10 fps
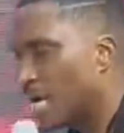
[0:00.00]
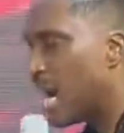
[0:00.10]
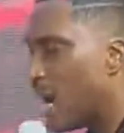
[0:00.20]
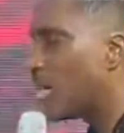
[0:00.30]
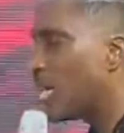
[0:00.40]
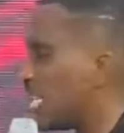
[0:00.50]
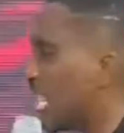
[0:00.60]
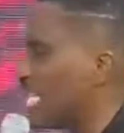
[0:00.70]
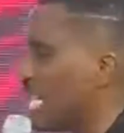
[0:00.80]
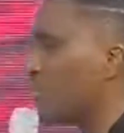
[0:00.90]
Now in
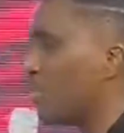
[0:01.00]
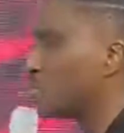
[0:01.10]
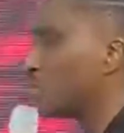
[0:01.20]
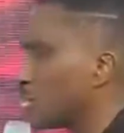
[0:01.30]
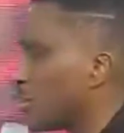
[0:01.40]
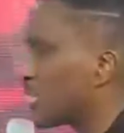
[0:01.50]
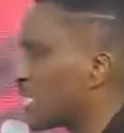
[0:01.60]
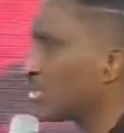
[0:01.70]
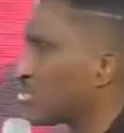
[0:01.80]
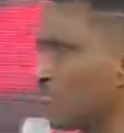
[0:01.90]
the name of Jesus
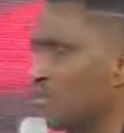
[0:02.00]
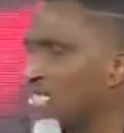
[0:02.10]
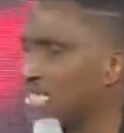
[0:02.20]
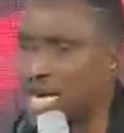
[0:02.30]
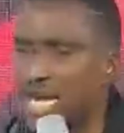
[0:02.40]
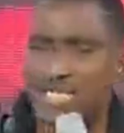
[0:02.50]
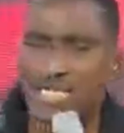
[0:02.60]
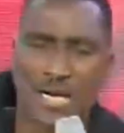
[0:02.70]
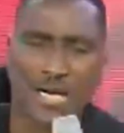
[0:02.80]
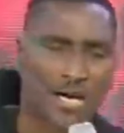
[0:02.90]
Christ of
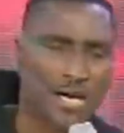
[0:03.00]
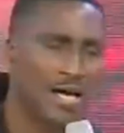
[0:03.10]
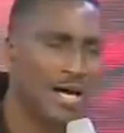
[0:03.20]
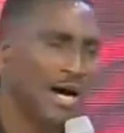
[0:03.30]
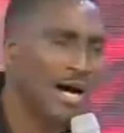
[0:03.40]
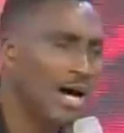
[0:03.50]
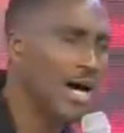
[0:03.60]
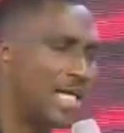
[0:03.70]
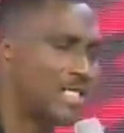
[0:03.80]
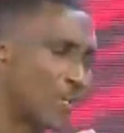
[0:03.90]
Nazareth, uh,
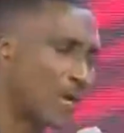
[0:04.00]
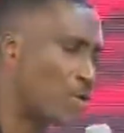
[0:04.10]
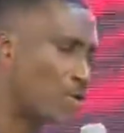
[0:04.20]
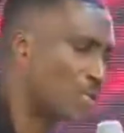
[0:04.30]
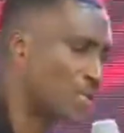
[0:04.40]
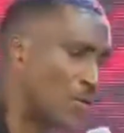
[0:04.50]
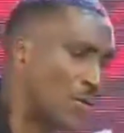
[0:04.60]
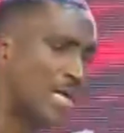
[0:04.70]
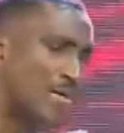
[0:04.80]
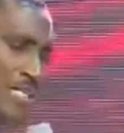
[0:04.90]
as we close in
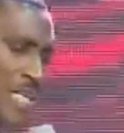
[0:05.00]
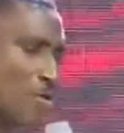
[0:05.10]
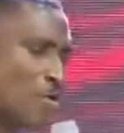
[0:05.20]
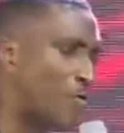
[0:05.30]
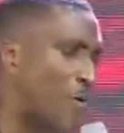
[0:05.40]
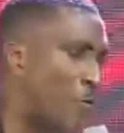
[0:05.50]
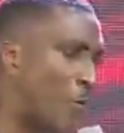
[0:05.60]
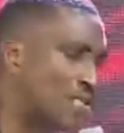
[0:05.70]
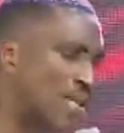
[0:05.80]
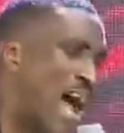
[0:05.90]
third service and go for
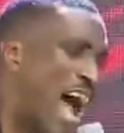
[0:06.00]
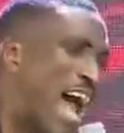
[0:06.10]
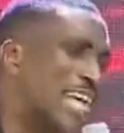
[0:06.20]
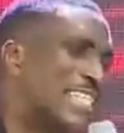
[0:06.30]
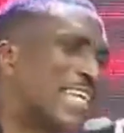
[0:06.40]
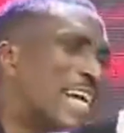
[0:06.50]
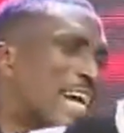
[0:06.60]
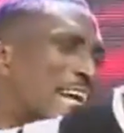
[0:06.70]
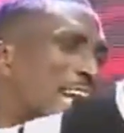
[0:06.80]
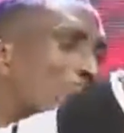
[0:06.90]
fourth, I
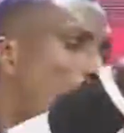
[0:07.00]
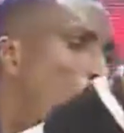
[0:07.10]
decree